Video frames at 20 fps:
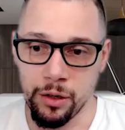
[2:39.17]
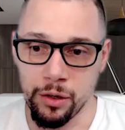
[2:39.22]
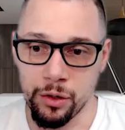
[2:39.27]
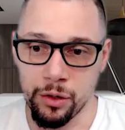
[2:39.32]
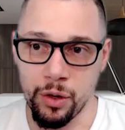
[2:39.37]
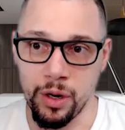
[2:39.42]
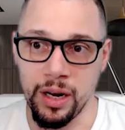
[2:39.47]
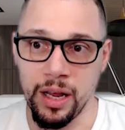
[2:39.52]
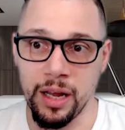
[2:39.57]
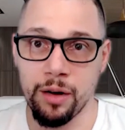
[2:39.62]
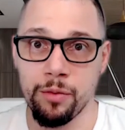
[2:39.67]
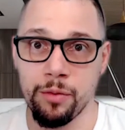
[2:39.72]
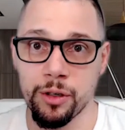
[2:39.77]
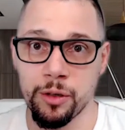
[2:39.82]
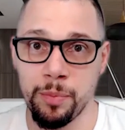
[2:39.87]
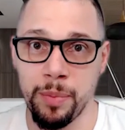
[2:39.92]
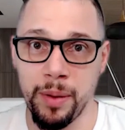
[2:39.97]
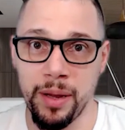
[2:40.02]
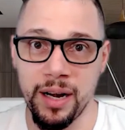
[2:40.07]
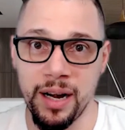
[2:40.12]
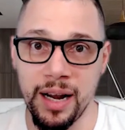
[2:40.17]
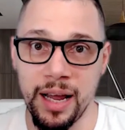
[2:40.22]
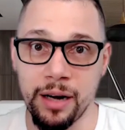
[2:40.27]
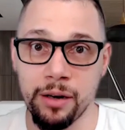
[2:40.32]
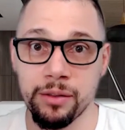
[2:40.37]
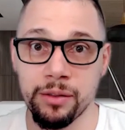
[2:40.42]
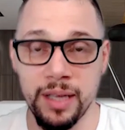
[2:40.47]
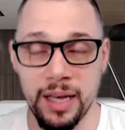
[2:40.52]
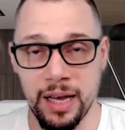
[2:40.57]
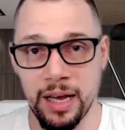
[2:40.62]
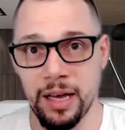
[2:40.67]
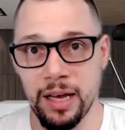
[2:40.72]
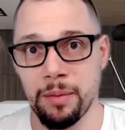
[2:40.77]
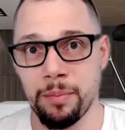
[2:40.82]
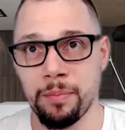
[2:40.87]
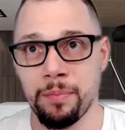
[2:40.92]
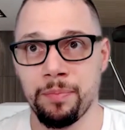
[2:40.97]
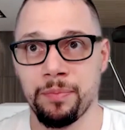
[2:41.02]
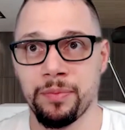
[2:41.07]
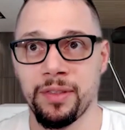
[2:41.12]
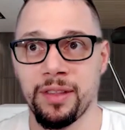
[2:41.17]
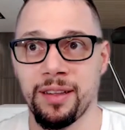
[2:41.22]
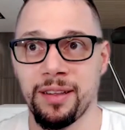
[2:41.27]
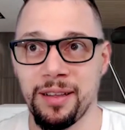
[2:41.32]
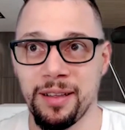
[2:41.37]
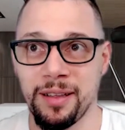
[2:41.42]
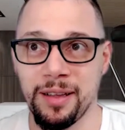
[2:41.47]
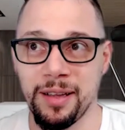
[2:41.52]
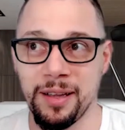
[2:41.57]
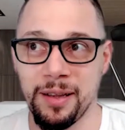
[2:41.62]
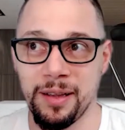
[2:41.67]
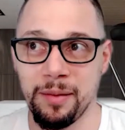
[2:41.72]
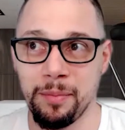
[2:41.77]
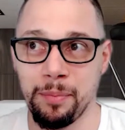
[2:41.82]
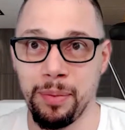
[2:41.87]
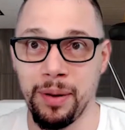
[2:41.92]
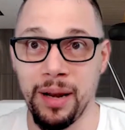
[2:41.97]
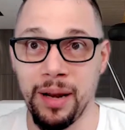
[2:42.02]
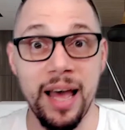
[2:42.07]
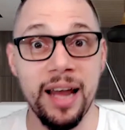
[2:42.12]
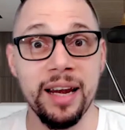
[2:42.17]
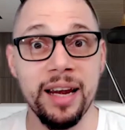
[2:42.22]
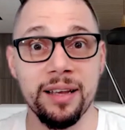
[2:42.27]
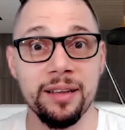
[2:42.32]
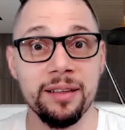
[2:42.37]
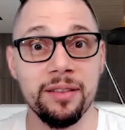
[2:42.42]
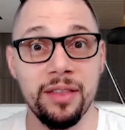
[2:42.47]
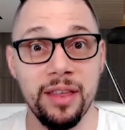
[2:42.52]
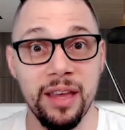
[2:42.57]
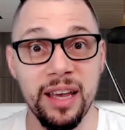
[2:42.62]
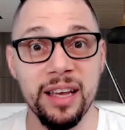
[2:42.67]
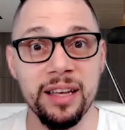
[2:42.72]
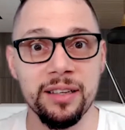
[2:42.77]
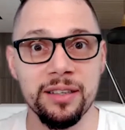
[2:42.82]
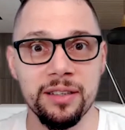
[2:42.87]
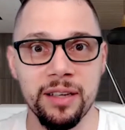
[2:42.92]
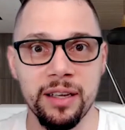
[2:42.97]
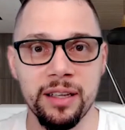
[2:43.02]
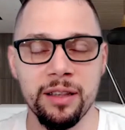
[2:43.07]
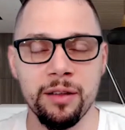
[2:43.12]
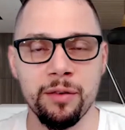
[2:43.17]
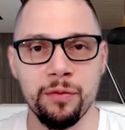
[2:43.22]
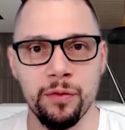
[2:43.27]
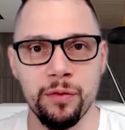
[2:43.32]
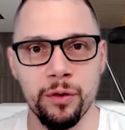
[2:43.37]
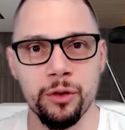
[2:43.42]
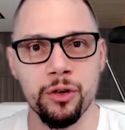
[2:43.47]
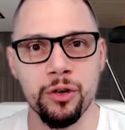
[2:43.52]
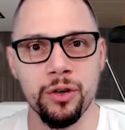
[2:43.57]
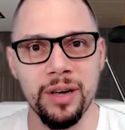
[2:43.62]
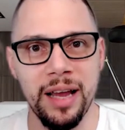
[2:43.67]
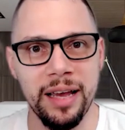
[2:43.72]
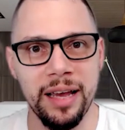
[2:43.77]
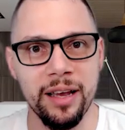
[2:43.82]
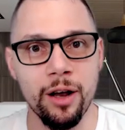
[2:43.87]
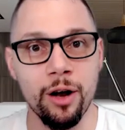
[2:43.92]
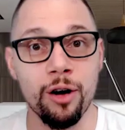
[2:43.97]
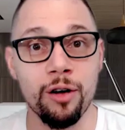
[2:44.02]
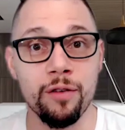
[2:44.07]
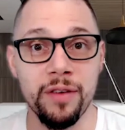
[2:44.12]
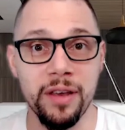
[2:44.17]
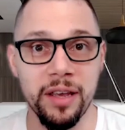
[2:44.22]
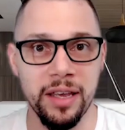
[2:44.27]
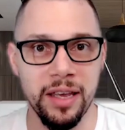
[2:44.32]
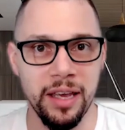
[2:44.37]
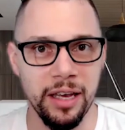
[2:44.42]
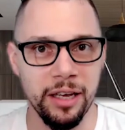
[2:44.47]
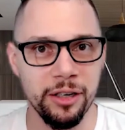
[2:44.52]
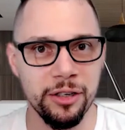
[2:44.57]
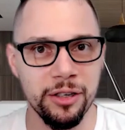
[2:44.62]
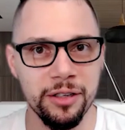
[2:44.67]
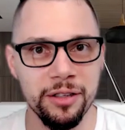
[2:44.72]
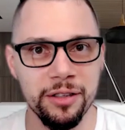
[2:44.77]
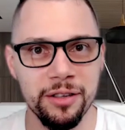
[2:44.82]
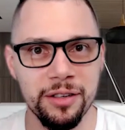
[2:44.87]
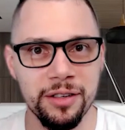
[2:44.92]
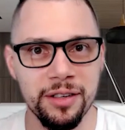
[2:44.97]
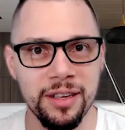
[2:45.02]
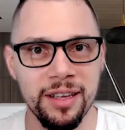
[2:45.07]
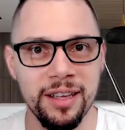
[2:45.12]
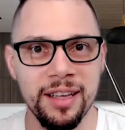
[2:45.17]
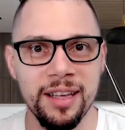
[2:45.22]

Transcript: So a lot of us spend a lot of time planning things in the future, like our vacations,